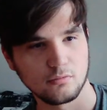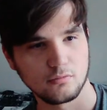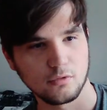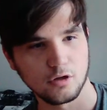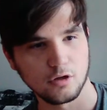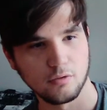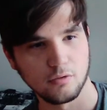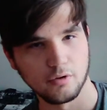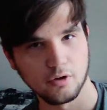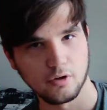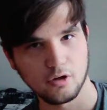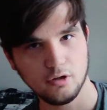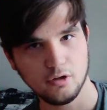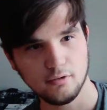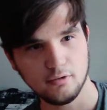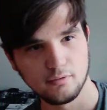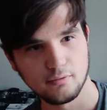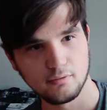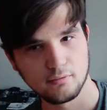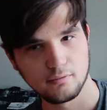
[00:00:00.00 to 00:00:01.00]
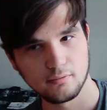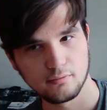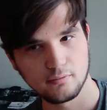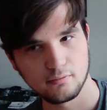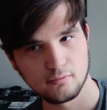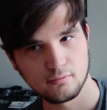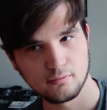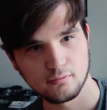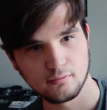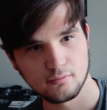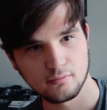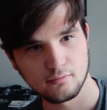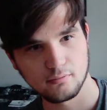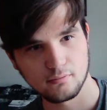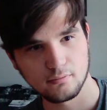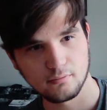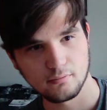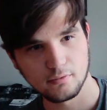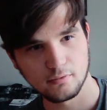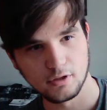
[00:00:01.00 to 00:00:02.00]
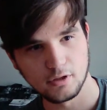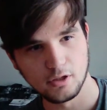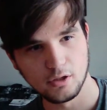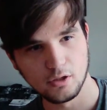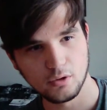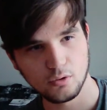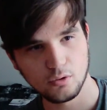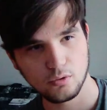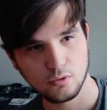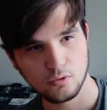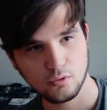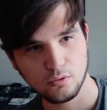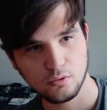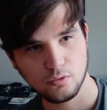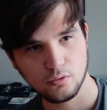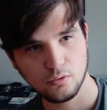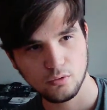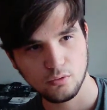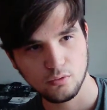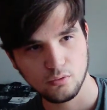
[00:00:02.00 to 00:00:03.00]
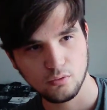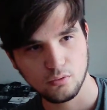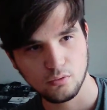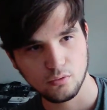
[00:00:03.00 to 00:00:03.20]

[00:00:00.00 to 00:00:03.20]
Are y'all good? Hello?